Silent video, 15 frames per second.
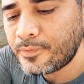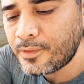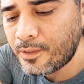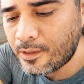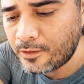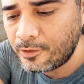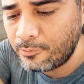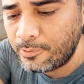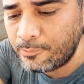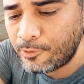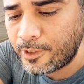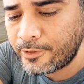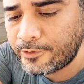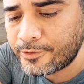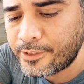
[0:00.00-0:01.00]
a little bit more
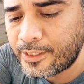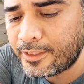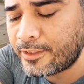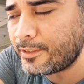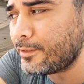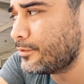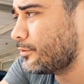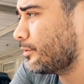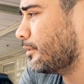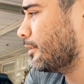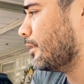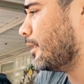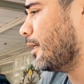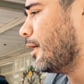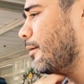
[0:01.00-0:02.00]
energy out of this.
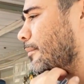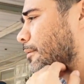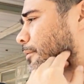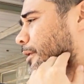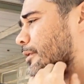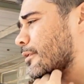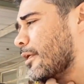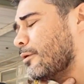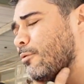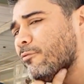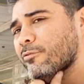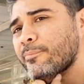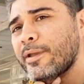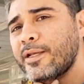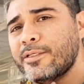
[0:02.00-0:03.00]
I'm getting anywhere
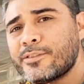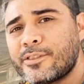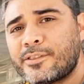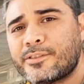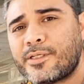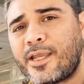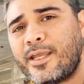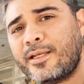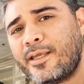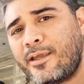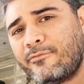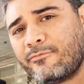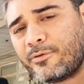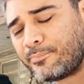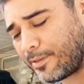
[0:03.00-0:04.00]
from 86 to
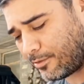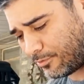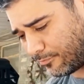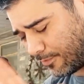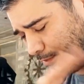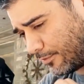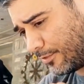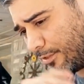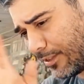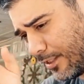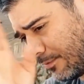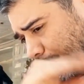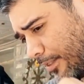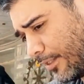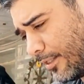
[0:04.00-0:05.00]
88 foot-pounds of energy out
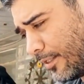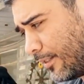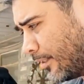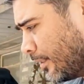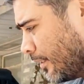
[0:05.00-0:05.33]
of my gun.